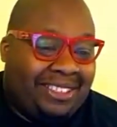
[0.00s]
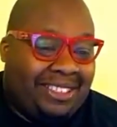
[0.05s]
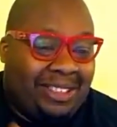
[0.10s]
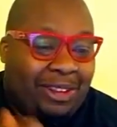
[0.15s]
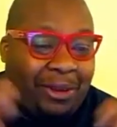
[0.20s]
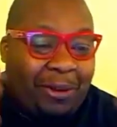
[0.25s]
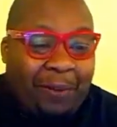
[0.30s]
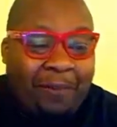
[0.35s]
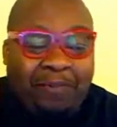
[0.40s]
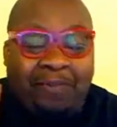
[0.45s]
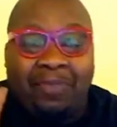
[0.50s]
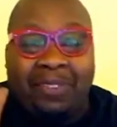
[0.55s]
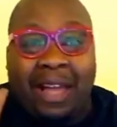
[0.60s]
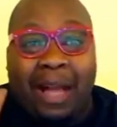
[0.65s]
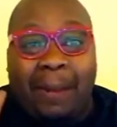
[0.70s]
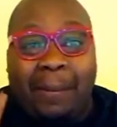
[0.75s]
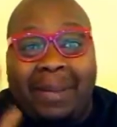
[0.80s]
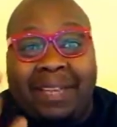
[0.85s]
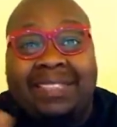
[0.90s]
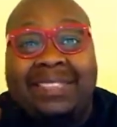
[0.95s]
So
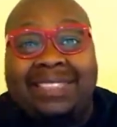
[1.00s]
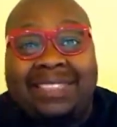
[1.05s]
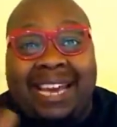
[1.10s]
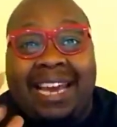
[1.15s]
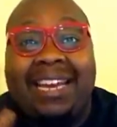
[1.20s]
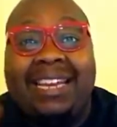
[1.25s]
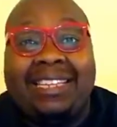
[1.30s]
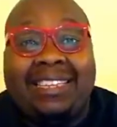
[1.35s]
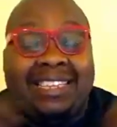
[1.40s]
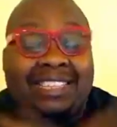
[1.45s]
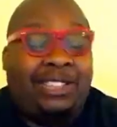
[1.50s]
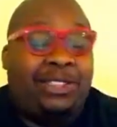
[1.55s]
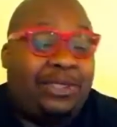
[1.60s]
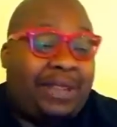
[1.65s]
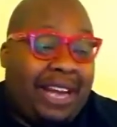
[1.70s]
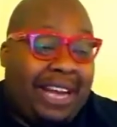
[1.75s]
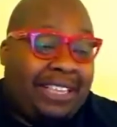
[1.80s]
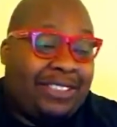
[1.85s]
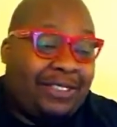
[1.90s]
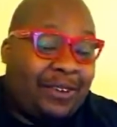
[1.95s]
I'm excited that you
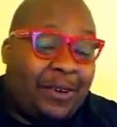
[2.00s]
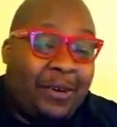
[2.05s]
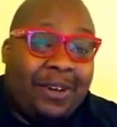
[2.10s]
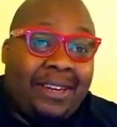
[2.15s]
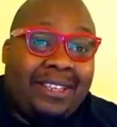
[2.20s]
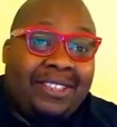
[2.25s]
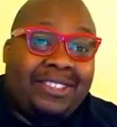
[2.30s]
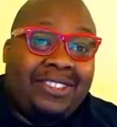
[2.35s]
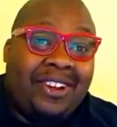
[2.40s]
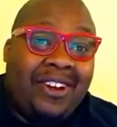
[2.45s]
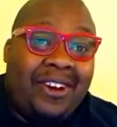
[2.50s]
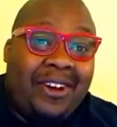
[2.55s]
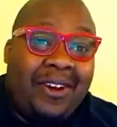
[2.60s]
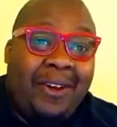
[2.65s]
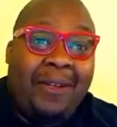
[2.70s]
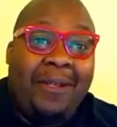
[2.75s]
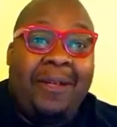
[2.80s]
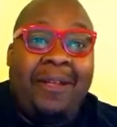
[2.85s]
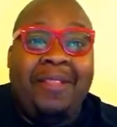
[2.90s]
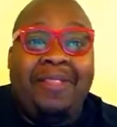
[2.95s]
guys are on this
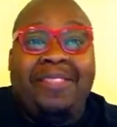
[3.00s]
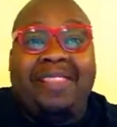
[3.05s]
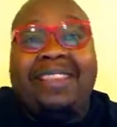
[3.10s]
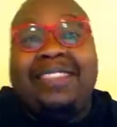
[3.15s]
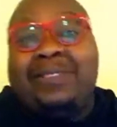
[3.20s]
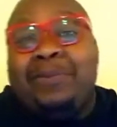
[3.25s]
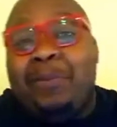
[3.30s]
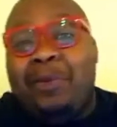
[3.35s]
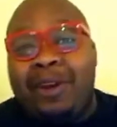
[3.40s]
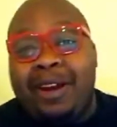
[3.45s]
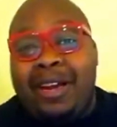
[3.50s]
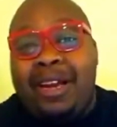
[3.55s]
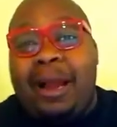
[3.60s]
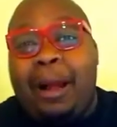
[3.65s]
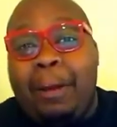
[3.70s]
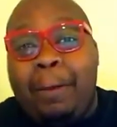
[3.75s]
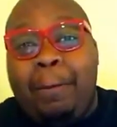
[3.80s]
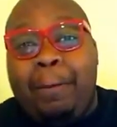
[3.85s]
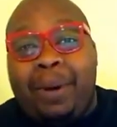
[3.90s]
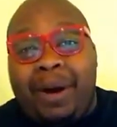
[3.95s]
call this morning.
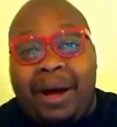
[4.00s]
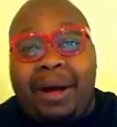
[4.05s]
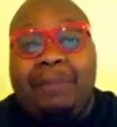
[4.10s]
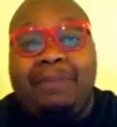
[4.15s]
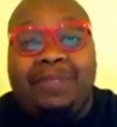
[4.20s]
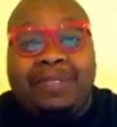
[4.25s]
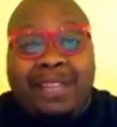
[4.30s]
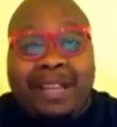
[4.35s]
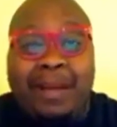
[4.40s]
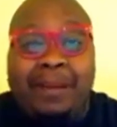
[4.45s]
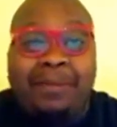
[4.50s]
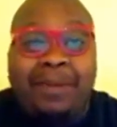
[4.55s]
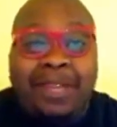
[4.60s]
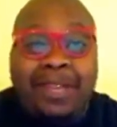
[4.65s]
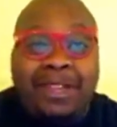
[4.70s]
I'm pumped up.